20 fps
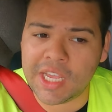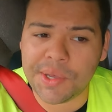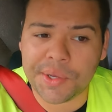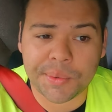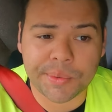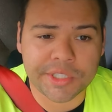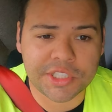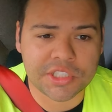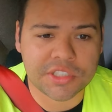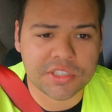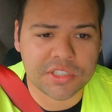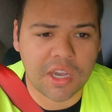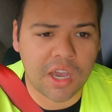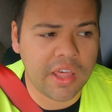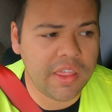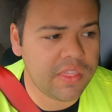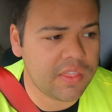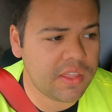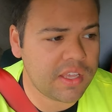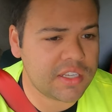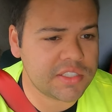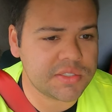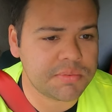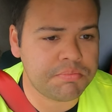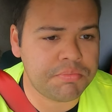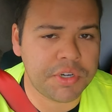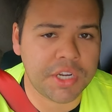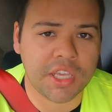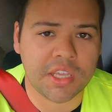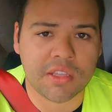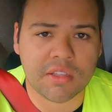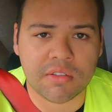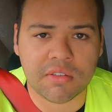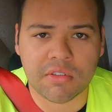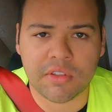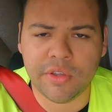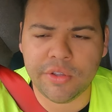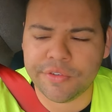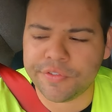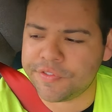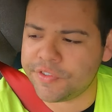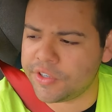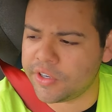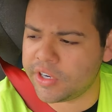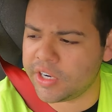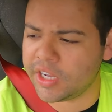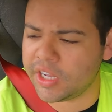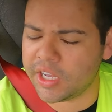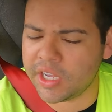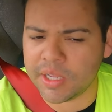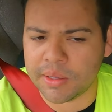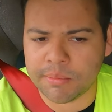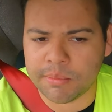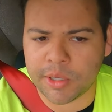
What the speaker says: an hour, which I think is pretty good for a